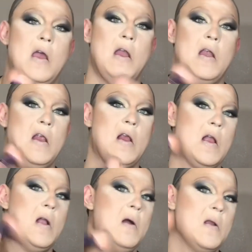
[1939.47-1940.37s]
And just
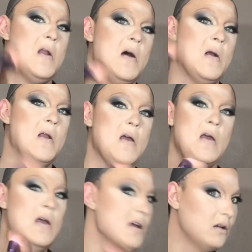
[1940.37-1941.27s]
go to town.
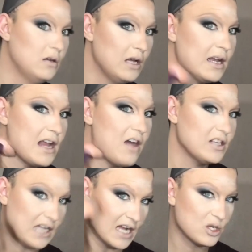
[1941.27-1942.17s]
Now
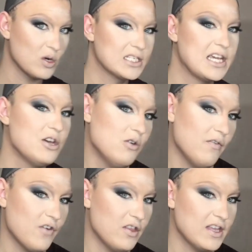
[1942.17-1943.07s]
this contour is
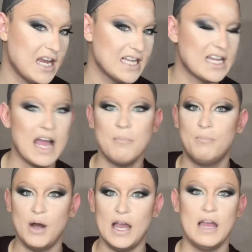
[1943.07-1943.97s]
cute for the daytime,
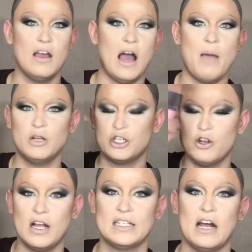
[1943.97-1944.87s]
but I'm going to show
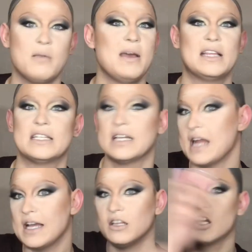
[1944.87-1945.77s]
you guys how to make this a
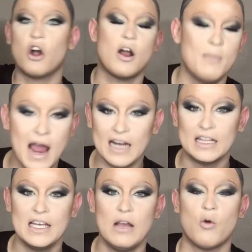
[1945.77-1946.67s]
night look
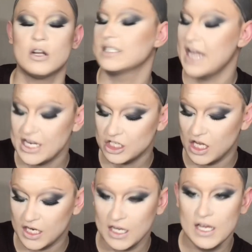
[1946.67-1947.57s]
automatically or a stage
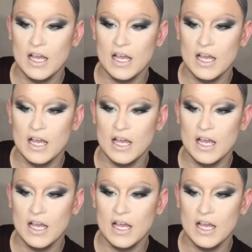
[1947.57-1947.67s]
look.